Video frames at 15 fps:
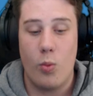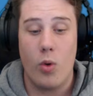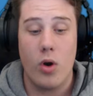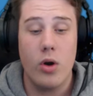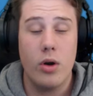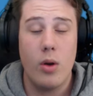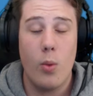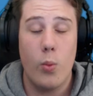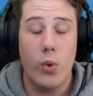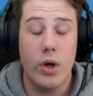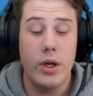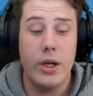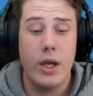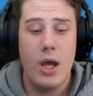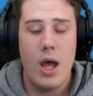wood.
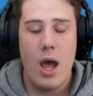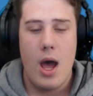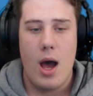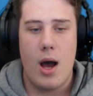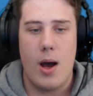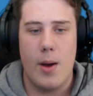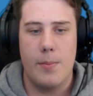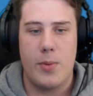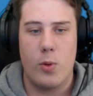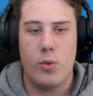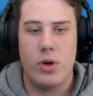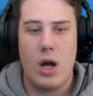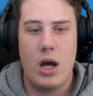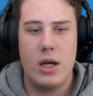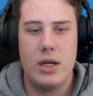But
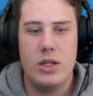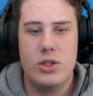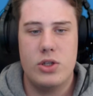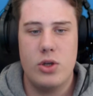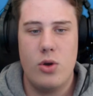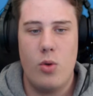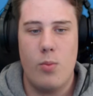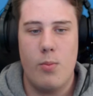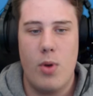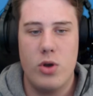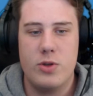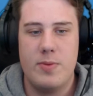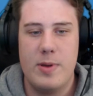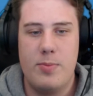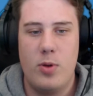we're not going to do,
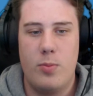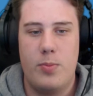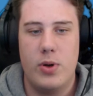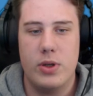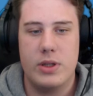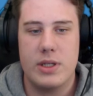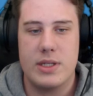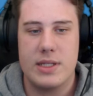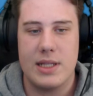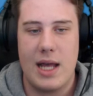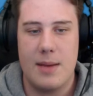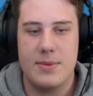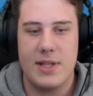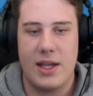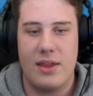most people put the
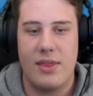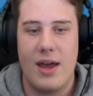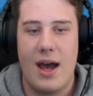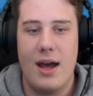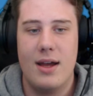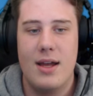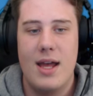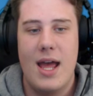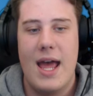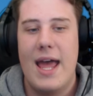slabs like that.